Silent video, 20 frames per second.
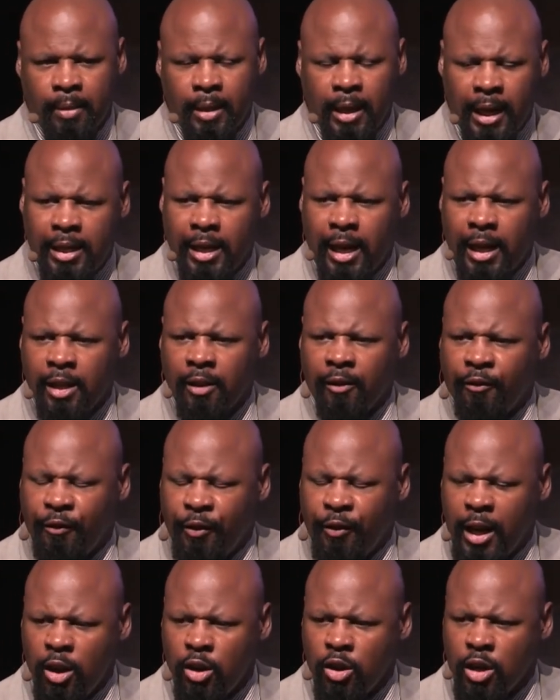It doesn't
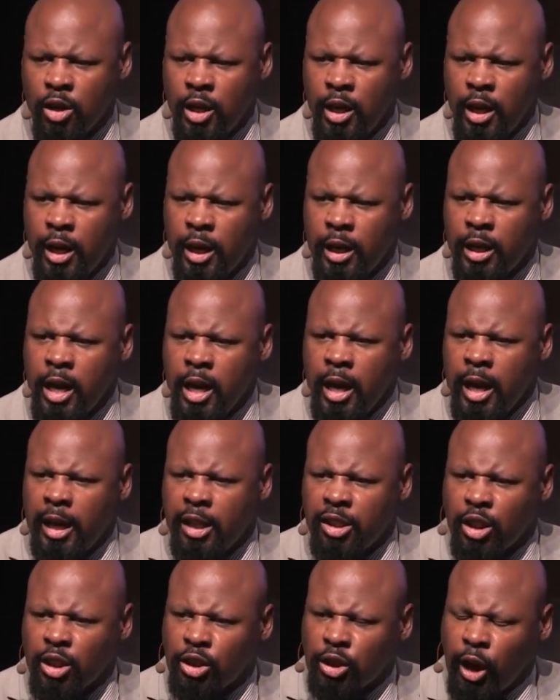feel good.
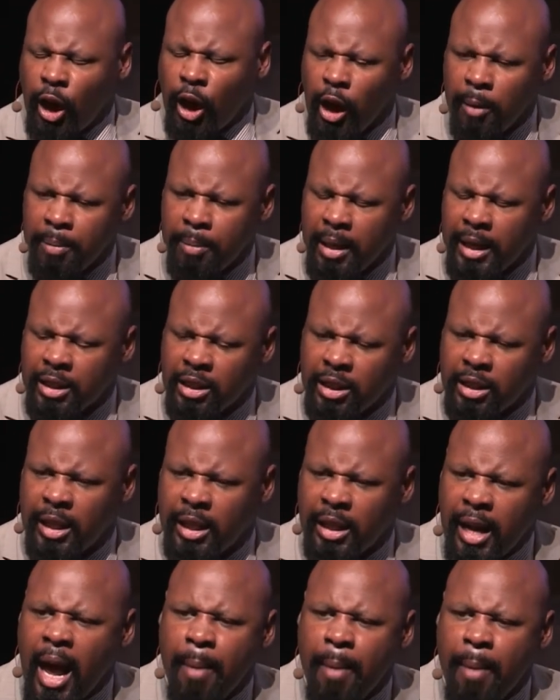It's a turbulence
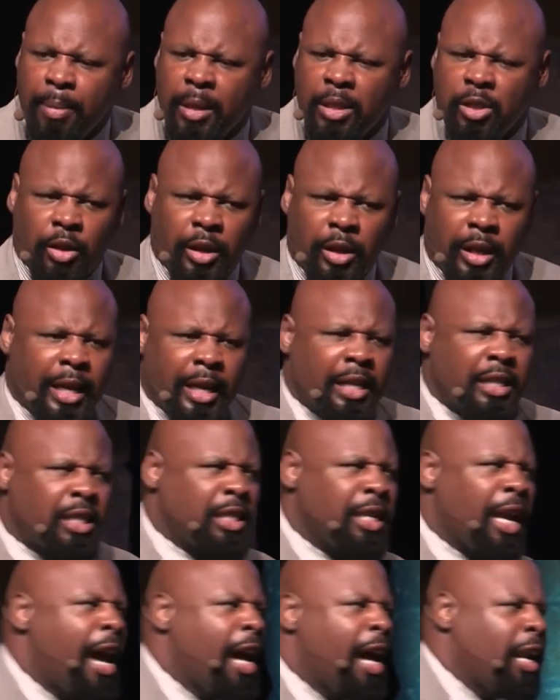that happens on the
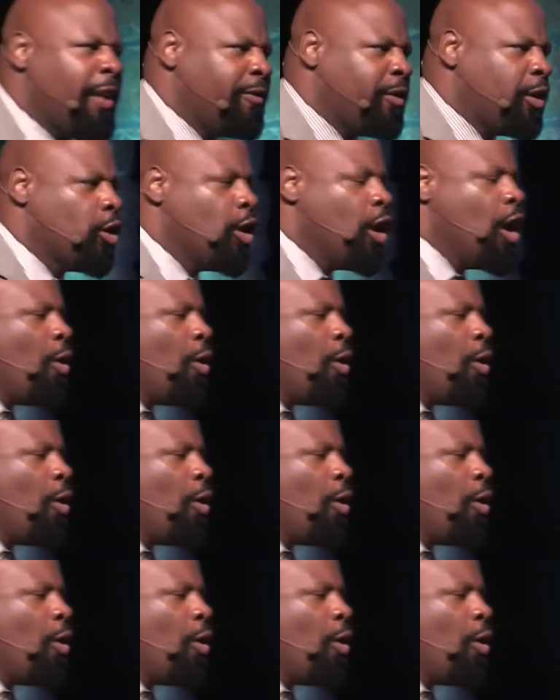inside of you.